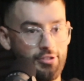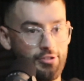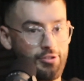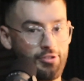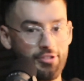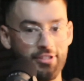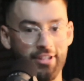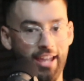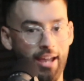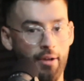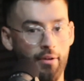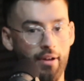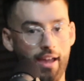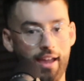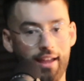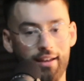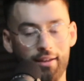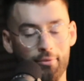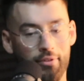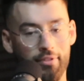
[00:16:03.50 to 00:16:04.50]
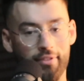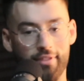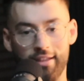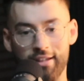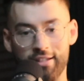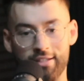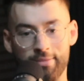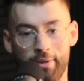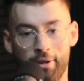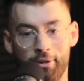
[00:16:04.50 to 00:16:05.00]
doesn't care what anyone
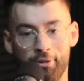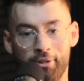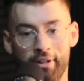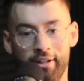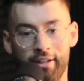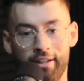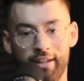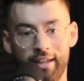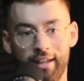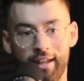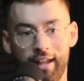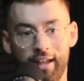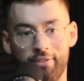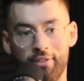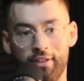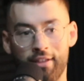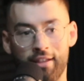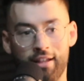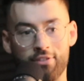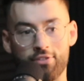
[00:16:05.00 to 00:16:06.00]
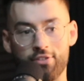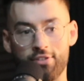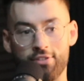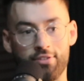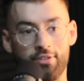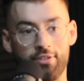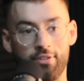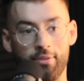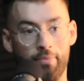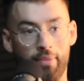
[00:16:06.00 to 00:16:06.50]
thinks about her, and I think that's
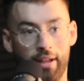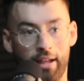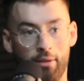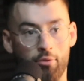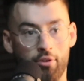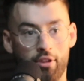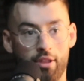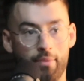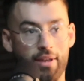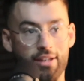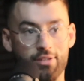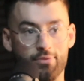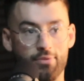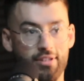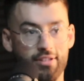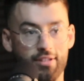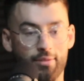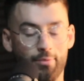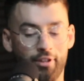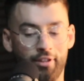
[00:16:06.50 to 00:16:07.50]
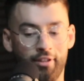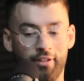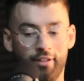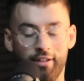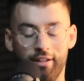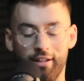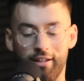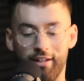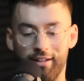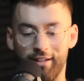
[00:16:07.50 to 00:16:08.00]
just one of the best ways to be.
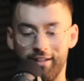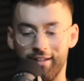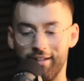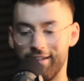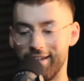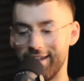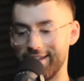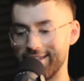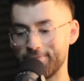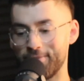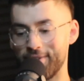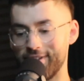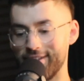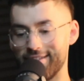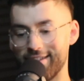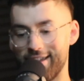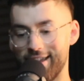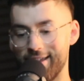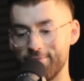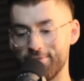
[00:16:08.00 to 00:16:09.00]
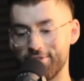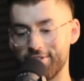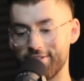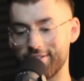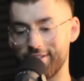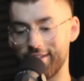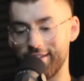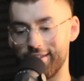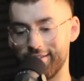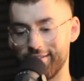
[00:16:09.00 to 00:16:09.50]
Like, there's plenty of times
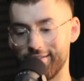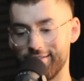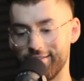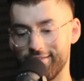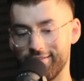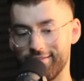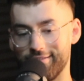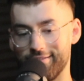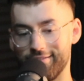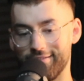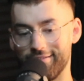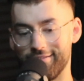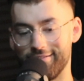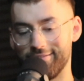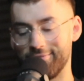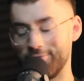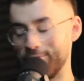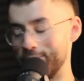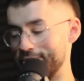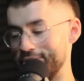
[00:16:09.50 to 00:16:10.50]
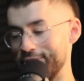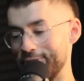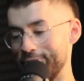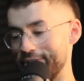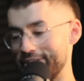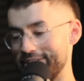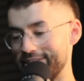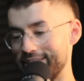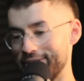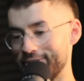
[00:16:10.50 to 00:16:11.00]
she's like, we're doing
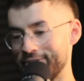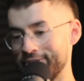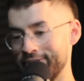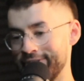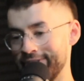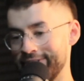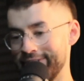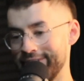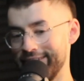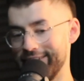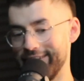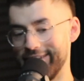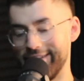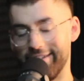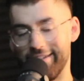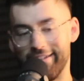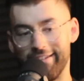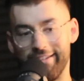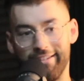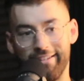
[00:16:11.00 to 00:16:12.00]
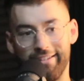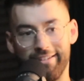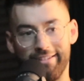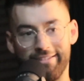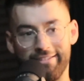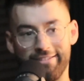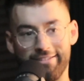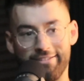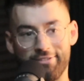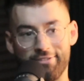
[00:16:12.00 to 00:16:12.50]
a session,
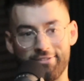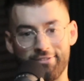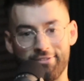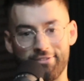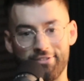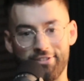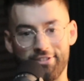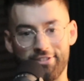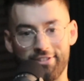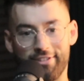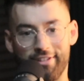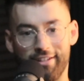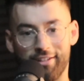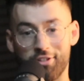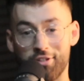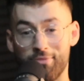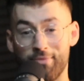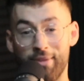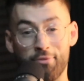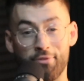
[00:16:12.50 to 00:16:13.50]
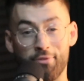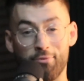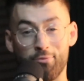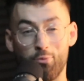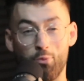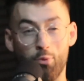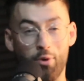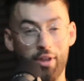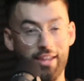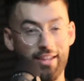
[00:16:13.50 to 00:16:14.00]
and she'll just come out with the
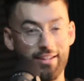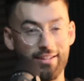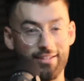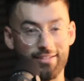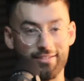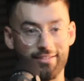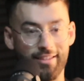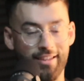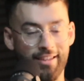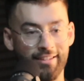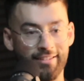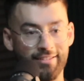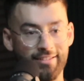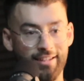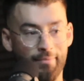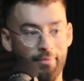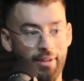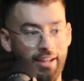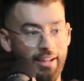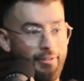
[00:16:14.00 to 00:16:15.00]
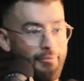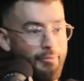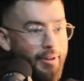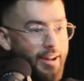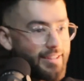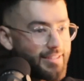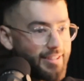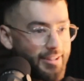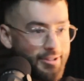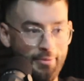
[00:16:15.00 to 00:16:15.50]
weirdest things, and I'm like, why
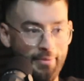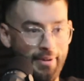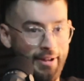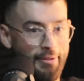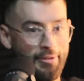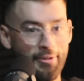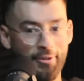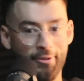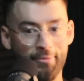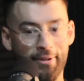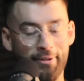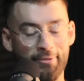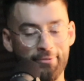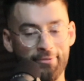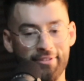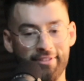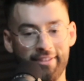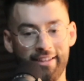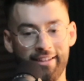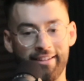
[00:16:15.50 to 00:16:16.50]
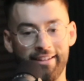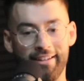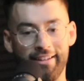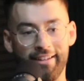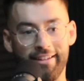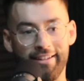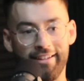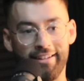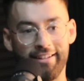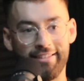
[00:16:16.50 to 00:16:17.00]
is that coming out of your mouth? And then
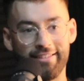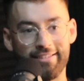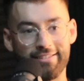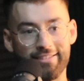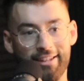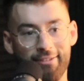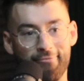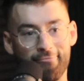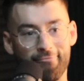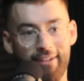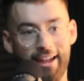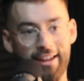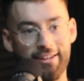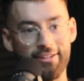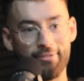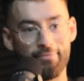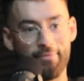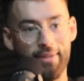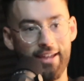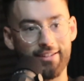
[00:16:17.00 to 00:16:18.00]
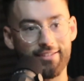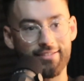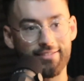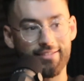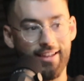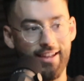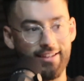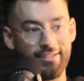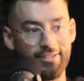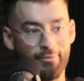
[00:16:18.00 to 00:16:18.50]
there's like random
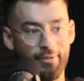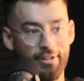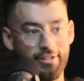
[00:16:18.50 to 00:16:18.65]
exercises where